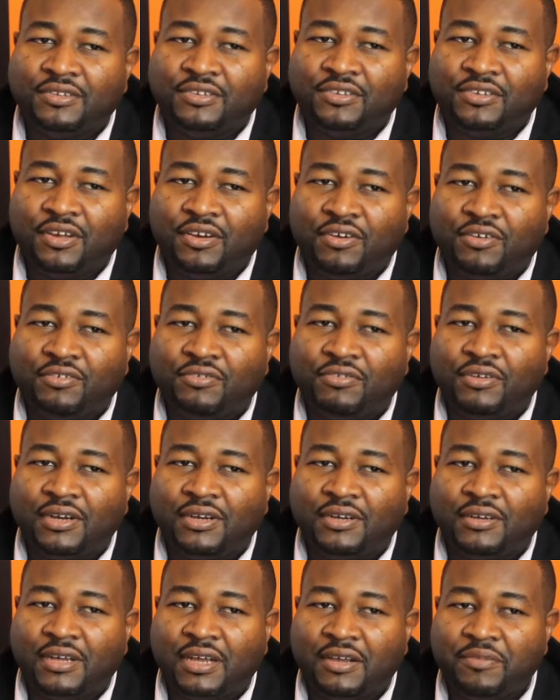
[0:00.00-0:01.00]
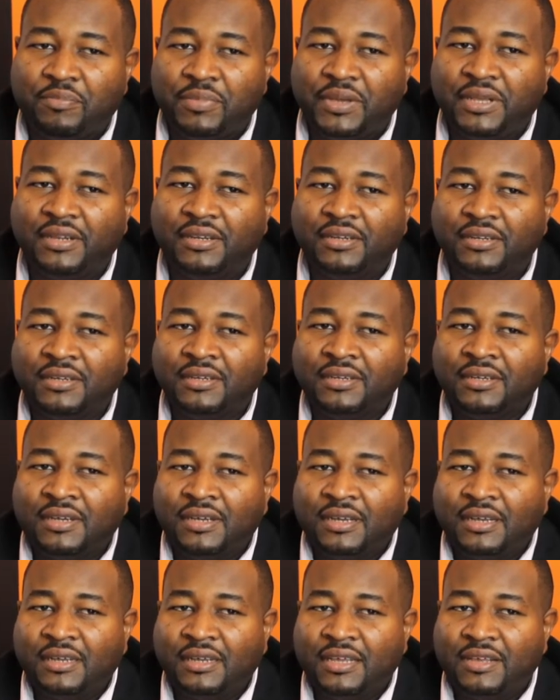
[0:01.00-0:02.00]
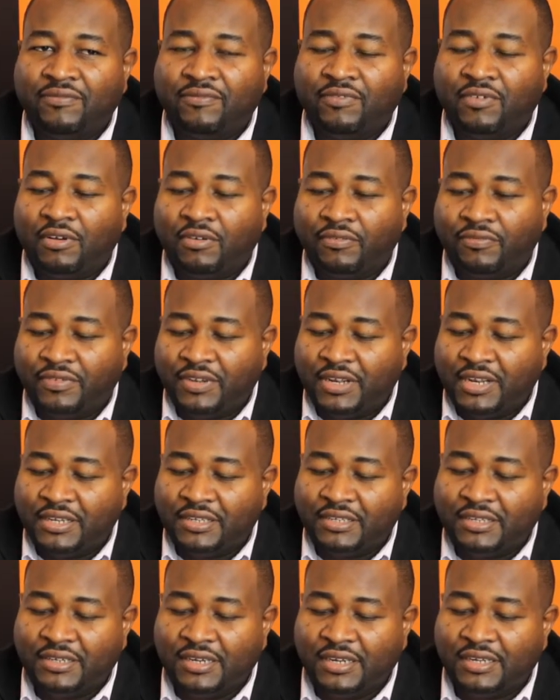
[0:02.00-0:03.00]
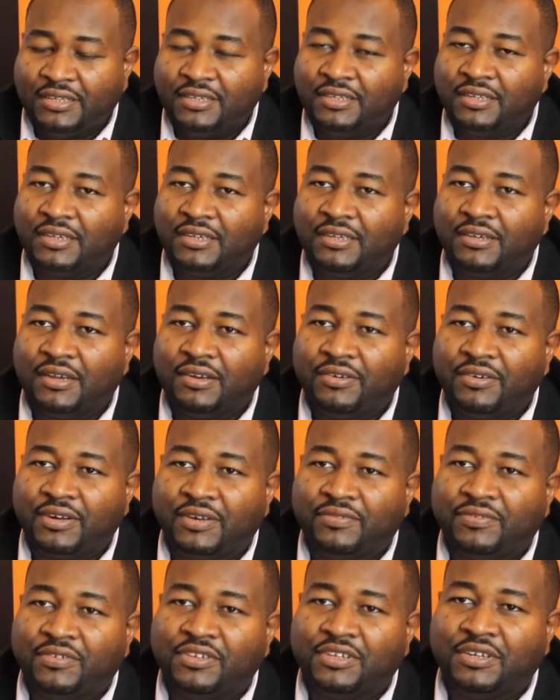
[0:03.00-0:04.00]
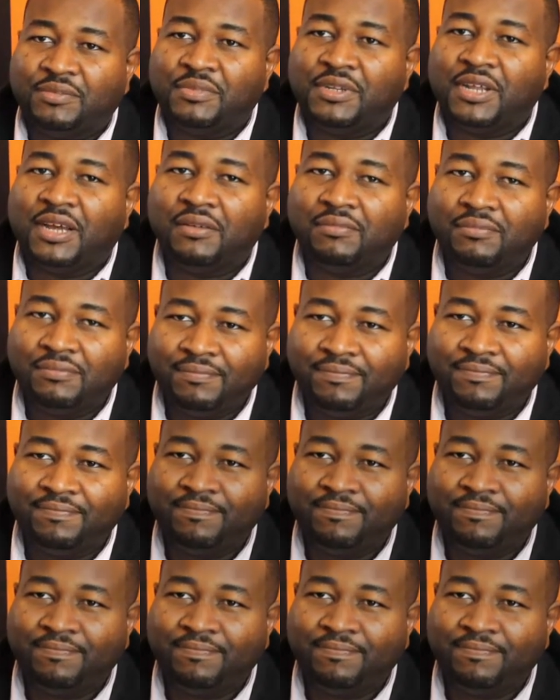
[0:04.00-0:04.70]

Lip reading: So I've been involved in the internet arena for some time.